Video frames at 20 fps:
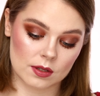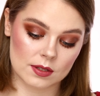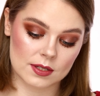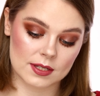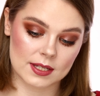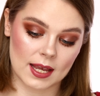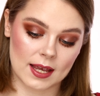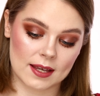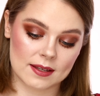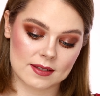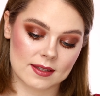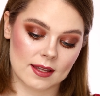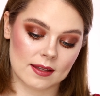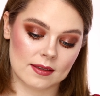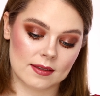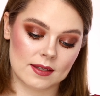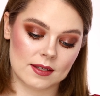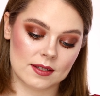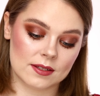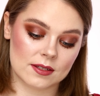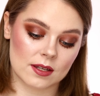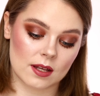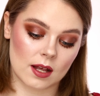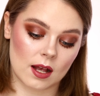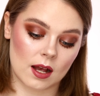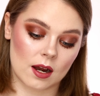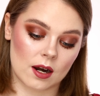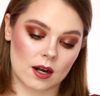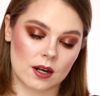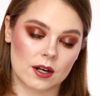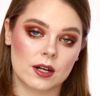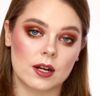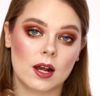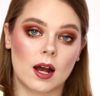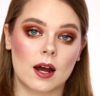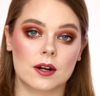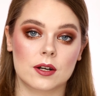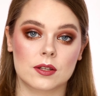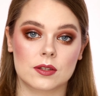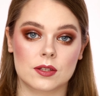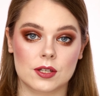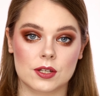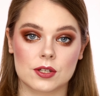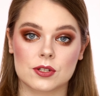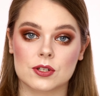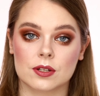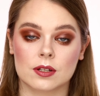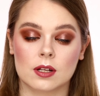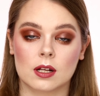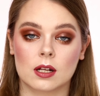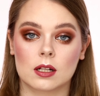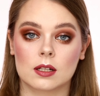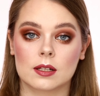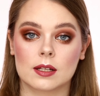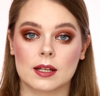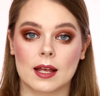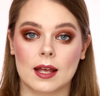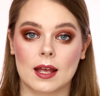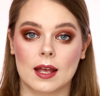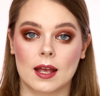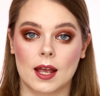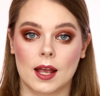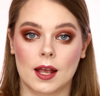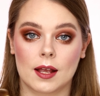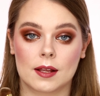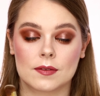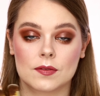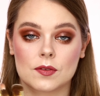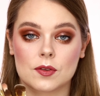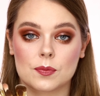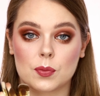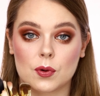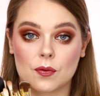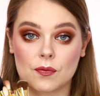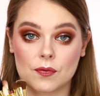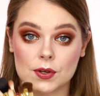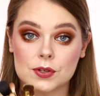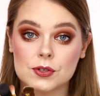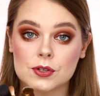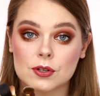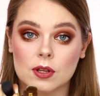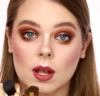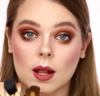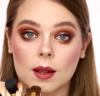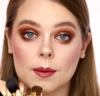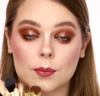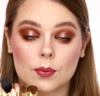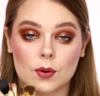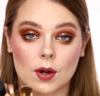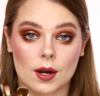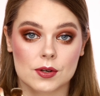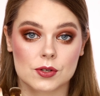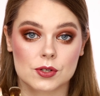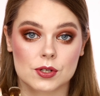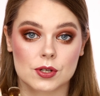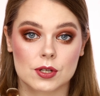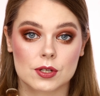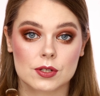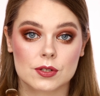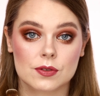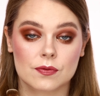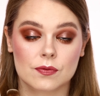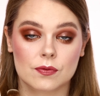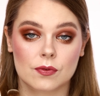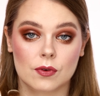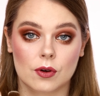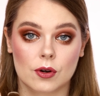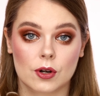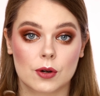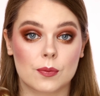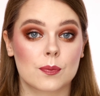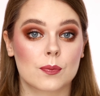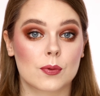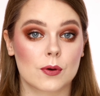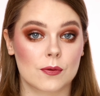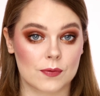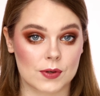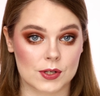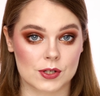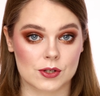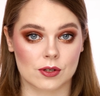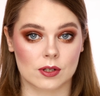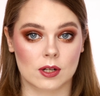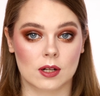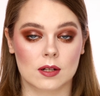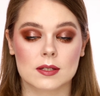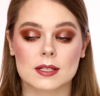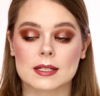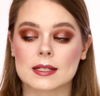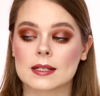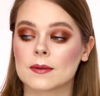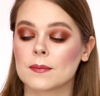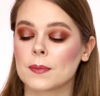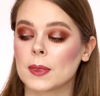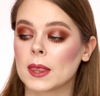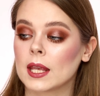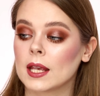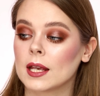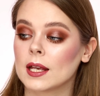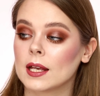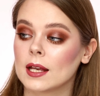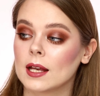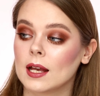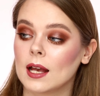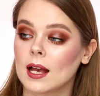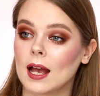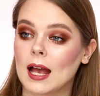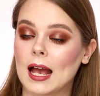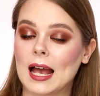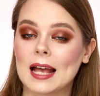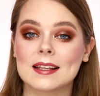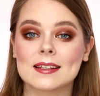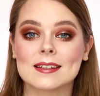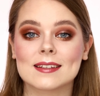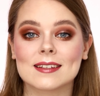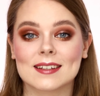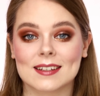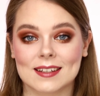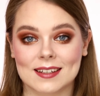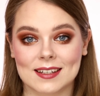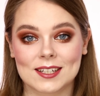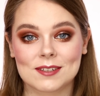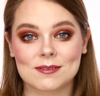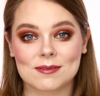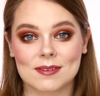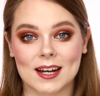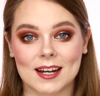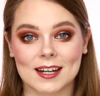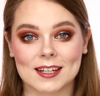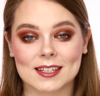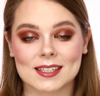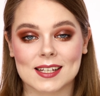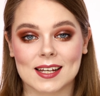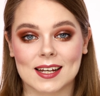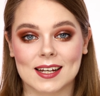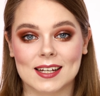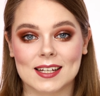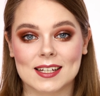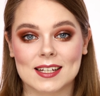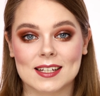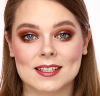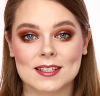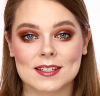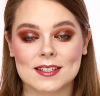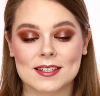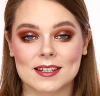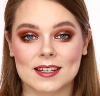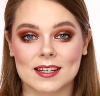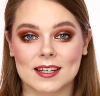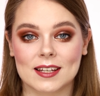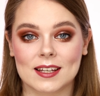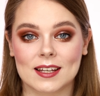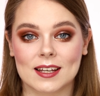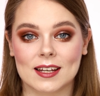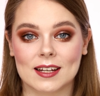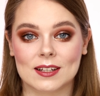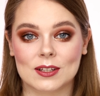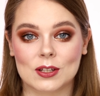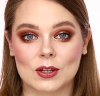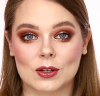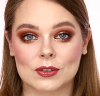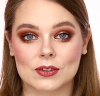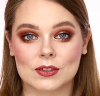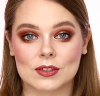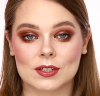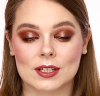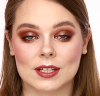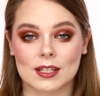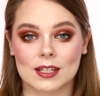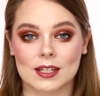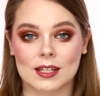says that these are artisanal and professional brushes for professionals. And in fact, I can see a lot